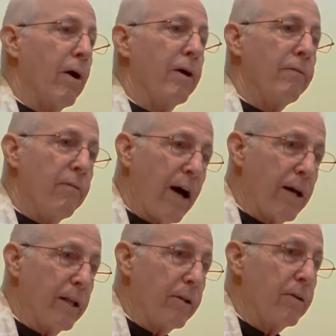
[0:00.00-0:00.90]
are
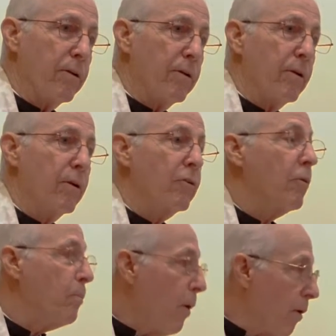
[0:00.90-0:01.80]
invited
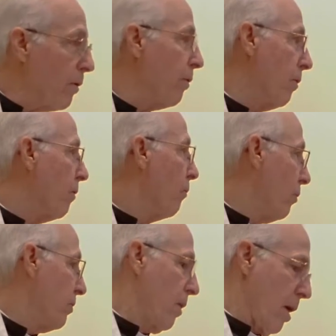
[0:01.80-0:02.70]
to partner
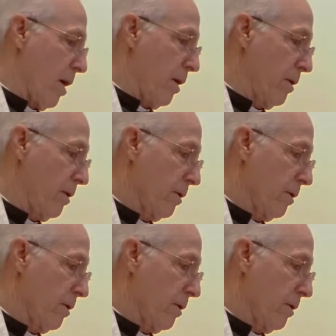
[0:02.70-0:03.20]
with God.